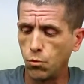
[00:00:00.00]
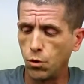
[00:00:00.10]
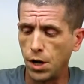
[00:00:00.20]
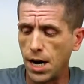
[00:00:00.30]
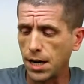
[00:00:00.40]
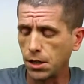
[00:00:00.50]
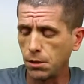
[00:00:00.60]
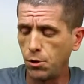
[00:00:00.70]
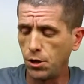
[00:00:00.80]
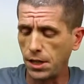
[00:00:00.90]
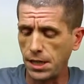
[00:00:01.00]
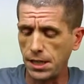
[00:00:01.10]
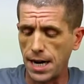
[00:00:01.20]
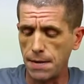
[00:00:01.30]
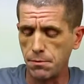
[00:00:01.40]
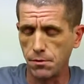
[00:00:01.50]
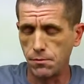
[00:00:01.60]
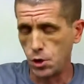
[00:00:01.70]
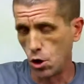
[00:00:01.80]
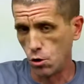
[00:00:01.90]
we're not going to put any type
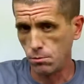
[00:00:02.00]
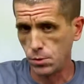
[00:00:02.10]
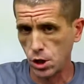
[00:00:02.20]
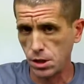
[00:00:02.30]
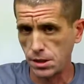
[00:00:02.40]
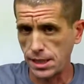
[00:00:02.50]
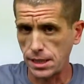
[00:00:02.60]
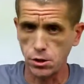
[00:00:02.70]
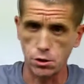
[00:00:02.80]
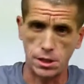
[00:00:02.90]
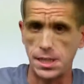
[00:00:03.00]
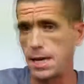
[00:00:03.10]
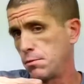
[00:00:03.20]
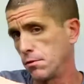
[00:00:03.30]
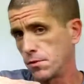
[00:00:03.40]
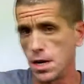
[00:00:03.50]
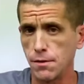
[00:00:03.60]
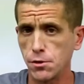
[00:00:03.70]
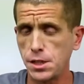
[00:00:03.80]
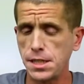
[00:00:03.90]
of domes on these or any type of
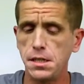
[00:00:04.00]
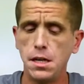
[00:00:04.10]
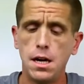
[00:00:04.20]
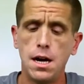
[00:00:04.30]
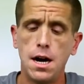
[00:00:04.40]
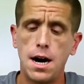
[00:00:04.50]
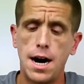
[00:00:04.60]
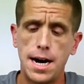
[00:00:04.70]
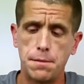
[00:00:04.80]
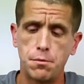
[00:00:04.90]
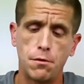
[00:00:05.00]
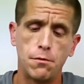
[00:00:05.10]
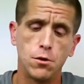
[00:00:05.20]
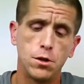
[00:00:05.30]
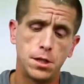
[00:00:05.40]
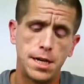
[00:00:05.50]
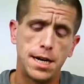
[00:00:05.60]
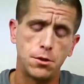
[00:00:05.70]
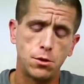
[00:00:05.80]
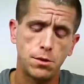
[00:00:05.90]
covering. I prefer to
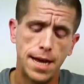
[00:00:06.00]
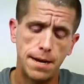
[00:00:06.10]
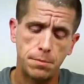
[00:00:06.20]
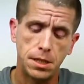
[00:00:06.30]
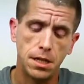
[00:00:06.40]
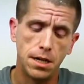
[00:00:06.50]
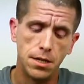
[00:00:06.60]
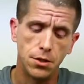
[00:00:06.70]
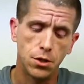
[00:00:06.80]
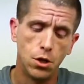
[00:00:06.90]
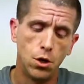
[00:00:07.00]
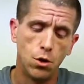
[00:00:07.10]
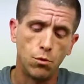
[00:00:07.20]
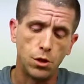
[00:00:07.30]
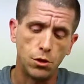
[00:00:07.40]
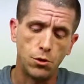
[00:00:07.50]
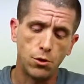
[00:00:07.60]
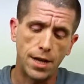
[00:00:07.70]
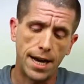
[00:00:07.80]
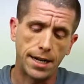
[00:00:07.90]
not do that because when you
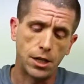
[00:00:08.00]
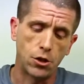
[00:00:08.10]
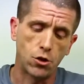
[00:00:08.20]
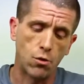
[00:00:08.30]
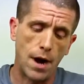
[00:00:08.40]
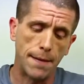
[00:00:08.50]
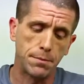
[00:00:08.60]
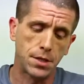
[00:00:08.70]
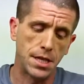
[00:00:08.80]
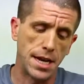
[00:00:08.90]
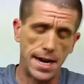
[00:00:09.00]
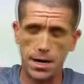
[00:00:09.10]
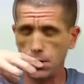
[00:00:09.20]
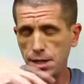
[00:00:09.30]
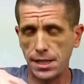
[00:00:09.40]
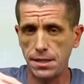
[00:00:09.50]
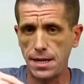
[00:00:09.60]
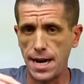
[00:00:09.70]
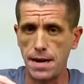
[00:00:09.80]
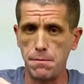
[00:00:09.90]
do that, it traps the air
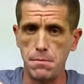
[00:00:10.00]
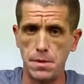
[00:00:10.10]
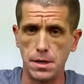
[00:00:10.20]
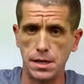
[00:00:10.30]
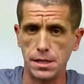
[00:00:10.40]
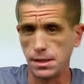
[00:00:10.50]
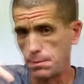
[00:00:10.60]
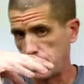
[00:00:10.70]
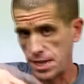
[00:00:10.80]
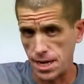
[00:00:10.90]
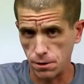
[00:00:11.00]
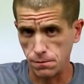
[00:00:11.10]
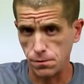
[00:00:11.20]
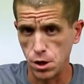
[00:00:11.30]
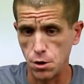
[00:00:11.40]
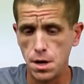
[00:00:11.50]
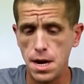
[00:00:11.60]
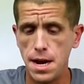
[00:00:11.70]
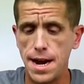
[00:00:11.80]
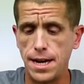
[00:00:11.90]
in and limits airflow.
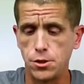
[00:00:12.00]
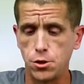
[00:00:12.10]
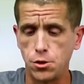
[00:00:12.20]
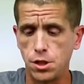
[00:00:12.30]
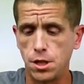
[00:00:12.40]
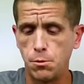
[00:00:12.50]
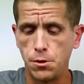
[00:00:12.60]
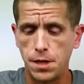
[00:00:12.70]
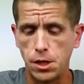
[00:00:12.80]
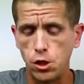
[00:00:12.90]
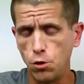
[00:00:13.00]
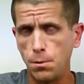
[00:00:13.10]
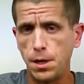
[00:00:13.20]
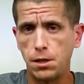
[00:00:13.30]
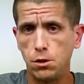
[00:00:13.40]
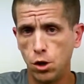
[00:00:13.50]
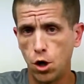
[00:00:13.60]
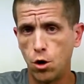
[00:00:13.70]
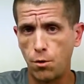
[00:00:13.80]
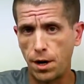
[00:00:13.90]
And so you end up with a humid,
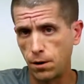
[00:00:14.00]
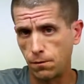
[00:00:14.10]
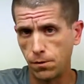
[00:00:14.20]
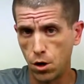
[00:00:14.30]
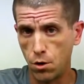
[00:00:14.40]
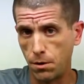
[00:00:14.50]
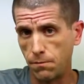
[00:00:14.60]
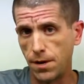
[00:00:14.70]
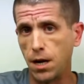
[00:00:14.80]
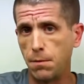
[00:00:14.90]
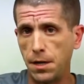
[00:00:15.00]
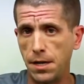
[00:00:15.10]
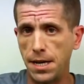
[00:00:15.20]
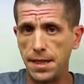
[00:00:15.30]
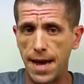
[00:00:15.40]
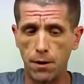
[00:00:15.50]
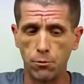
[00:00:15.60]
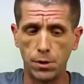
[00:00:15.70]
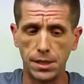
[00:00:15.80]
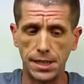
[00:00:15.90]
low airflow environment, and that
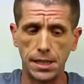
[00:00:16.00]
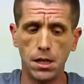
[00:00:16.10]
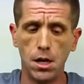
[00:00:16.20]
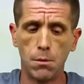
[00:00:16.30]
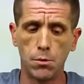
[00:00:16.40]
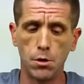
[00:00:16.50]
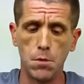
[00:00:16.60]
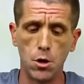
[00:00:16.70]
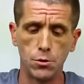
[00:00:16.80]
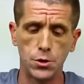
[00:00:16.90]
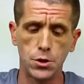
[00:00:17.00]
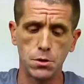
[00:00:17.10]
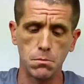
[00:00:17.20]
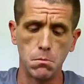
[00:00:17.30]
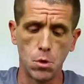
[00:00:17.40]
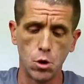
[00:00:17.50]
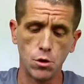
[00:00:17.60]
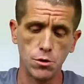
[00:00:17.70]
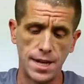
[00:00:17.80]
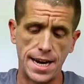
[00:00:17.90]
really promotes
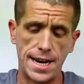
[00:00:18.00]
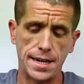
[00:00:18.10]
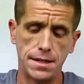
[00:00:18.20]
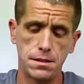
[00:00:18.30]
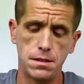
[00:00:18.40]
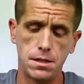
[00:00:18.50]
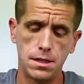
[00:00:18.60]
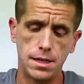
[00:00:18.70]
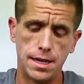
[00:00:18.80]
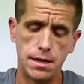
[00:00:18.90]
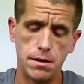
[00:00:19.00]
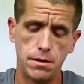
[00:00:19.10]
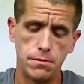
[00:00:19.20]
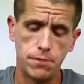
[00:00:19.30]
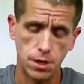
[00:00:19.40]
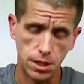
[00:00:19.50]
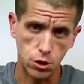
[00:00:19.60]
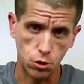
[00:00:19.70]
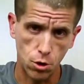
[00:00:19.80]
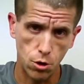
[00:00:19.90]
mold and
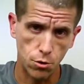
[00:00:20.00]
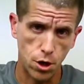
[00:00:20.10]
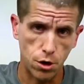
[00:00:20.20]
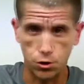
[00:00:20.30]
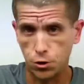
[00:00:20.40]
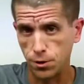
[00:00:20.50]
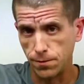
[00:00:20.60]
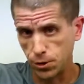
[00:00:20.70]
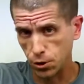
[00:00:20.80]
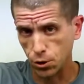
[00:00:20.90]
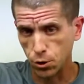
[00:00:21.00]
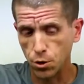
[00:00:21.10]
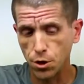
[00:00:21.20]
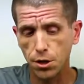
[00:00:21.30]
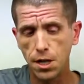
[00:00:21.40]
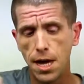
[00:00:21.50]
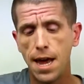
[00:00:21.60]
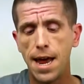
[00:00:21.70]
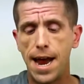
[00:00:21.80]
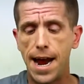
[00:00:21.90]
fungus growth on the surface of the soil,
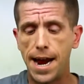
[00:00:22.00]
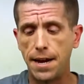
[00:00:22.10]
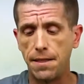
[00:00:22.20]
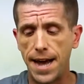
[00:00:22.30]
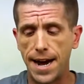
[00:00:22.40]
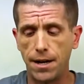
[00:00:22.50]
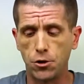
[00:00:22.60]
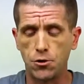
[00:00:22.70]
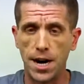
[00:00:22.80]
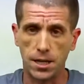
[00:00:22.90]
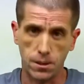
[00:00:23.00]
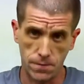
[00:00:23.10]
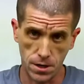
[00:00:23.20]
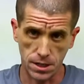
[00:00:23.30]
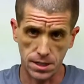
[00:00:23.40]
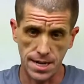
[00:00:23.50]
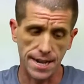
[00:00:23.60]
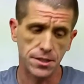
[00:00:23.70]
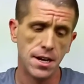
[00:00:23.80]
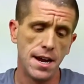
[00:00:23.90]
and that attracts fungus
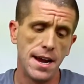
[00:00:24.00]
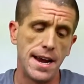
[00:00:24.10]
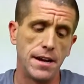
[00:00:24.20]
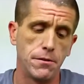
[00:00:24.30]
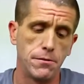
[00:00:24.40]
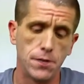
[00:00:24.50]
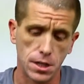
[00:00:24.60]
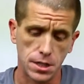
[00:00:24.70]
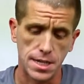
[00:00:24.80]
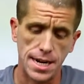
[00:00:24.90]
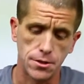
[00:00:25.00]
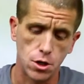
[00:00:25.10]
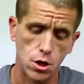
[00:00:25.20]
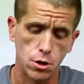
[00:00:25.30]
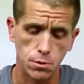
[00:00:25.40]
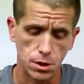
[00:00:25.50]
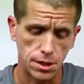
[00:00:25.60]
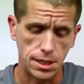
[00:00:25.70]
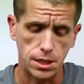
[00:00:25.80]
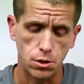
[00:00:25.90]
gnats. And fungus gnats are
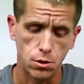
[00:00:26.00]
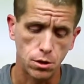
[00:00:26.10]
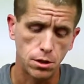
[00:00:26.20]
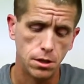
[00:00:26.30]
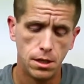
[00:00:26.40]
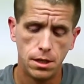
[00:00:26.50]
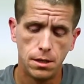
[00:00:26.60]
really your